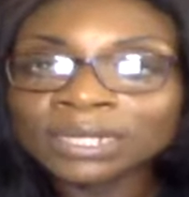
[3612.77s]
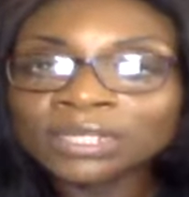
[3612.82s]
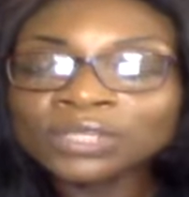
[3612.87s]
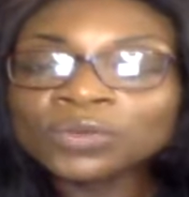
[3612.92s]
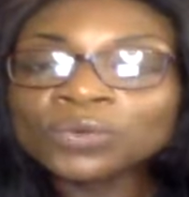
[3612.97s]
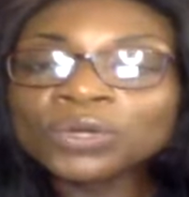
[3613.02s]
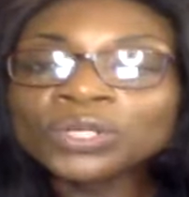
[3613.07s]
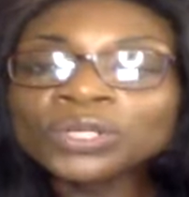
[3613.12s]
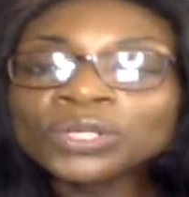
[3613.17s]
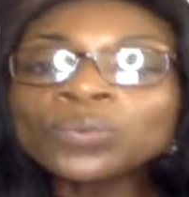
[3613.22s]

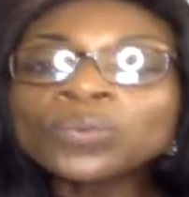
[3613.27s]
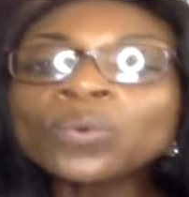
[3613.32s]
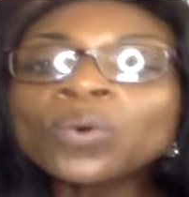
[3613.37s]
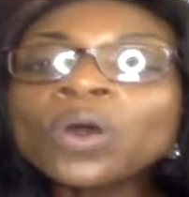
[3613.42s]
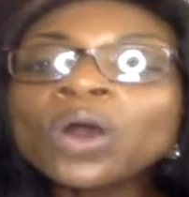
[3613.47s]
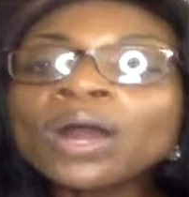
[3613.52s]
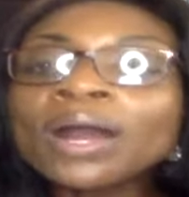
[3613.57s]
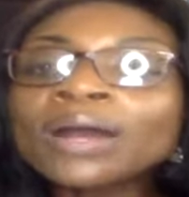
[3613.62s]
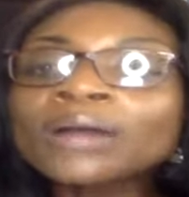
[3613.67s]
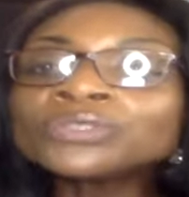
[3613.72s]
You want to
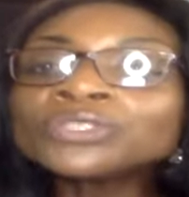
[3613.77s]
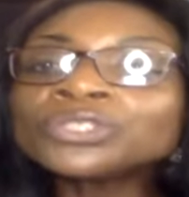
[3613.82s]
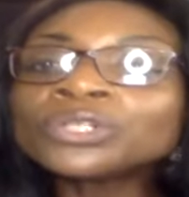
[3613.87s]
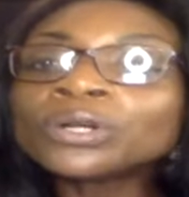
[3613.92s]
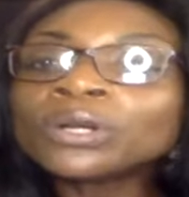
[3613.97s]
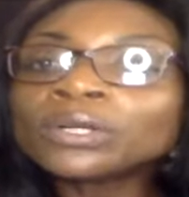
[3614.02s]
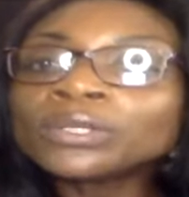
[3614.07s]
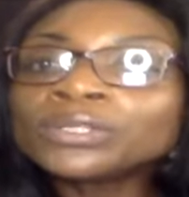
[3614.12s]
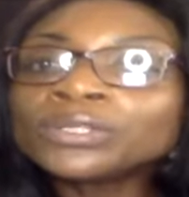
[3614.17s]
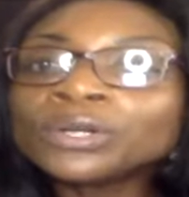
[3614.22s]
walk out
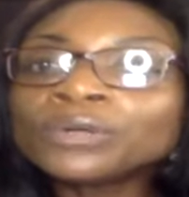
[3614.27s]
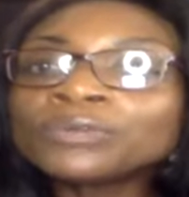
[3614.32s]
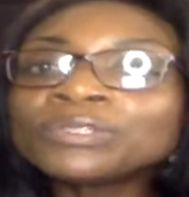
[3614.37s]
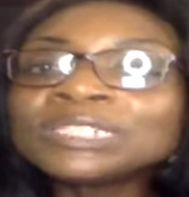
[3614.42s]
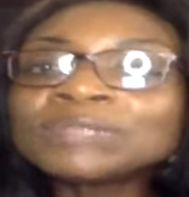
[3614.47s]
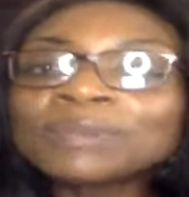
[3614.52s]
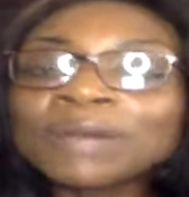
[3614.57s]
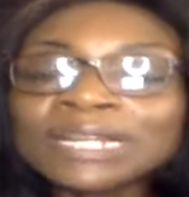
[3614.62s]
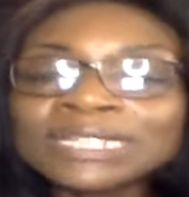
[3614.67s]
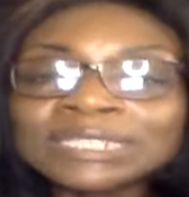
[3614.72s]
your your
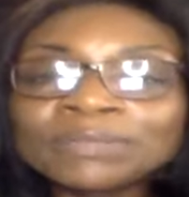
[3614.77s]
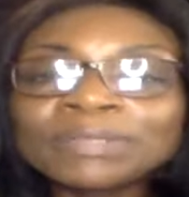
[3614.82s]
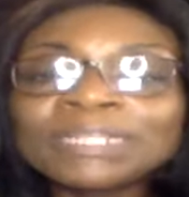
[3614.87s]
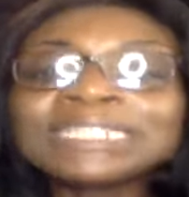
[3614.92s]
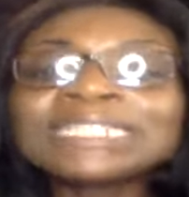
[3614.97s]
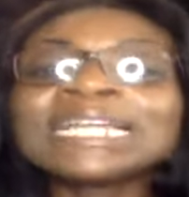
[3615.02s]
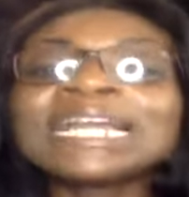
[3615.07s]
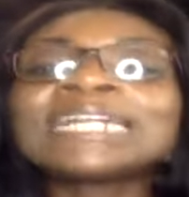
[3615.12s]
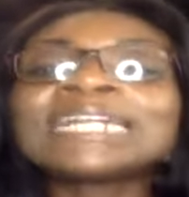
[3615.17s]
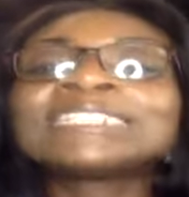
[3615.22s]

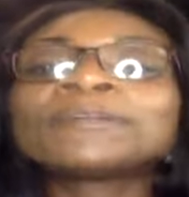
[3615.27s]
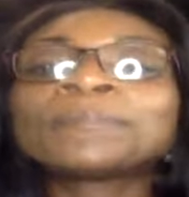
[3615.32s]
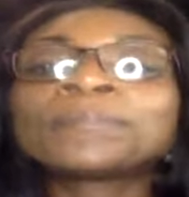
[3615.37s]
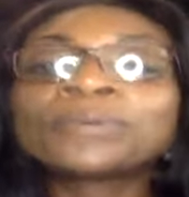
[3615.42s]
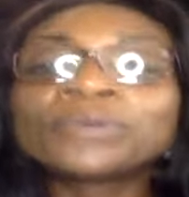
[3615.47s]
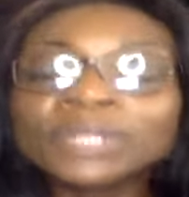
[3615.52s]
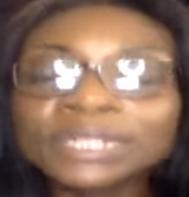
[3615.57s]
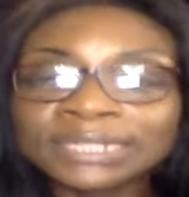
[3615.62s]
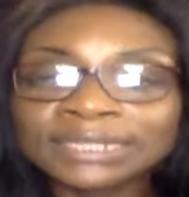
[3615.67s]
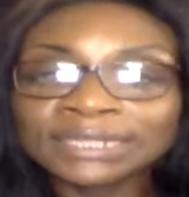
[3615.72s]
responsibility as a
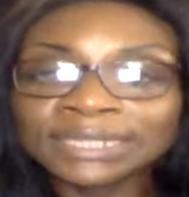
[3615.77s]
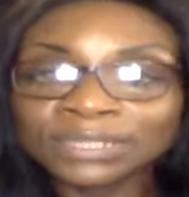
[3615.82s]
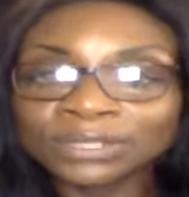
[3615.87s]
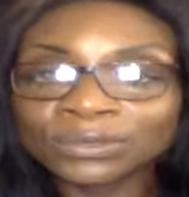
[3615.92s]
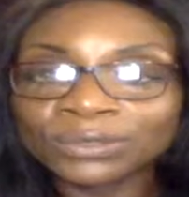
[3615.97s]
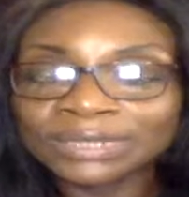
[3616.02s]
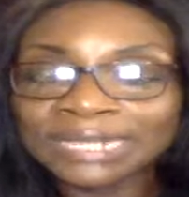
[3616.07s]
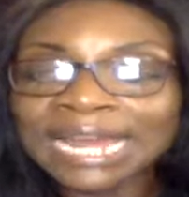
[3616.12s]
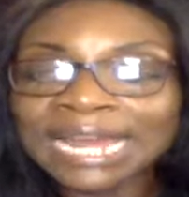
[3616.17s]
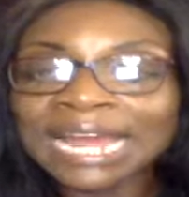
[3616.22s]
priest in
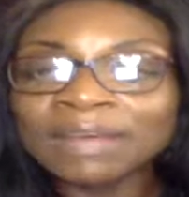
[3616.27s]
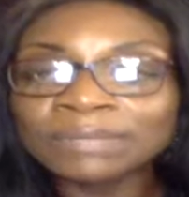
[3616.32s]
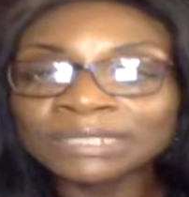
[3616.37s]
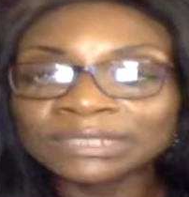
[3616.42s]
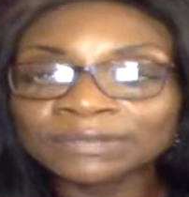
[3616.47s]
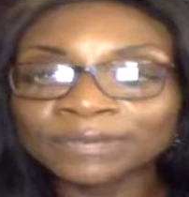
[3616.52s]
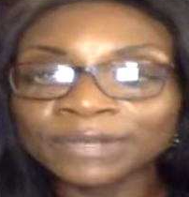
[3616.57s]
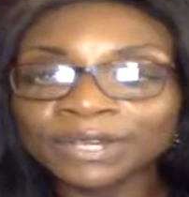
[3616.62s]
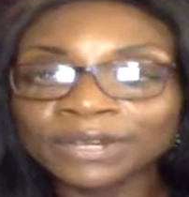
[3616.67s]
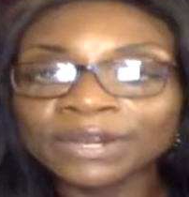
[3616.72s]
those
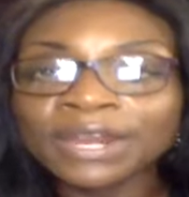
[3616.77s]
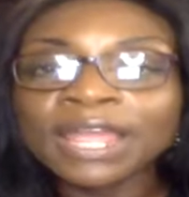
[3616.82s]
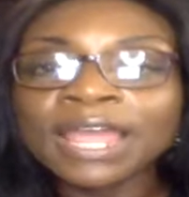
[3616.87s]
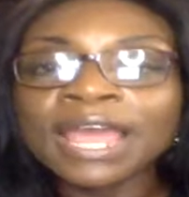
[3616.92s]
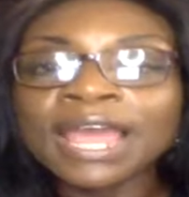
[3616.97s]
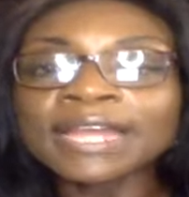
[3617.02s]
atmosphere.